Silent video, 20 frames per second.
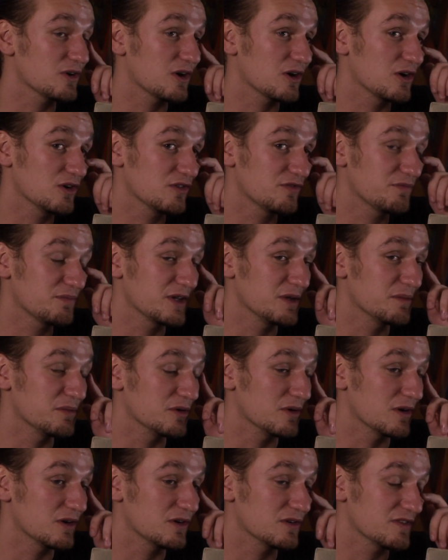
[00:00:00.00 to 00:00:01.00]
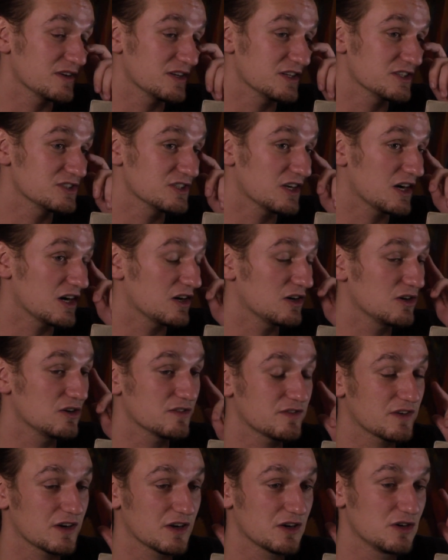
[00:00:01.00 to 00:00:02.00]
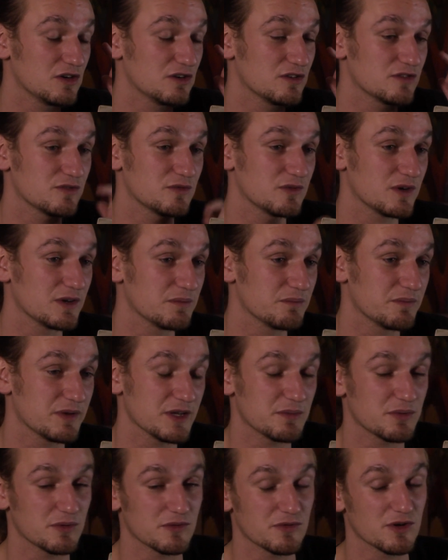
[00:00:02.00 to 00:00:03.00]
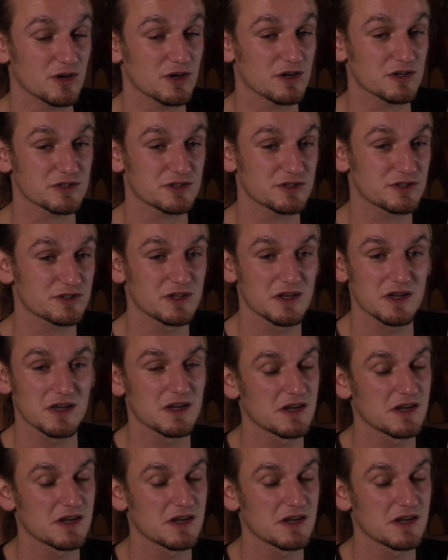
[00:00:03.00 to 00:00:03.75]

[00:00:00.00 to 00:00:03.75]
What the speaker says: I love people. I love energy. I love when people have got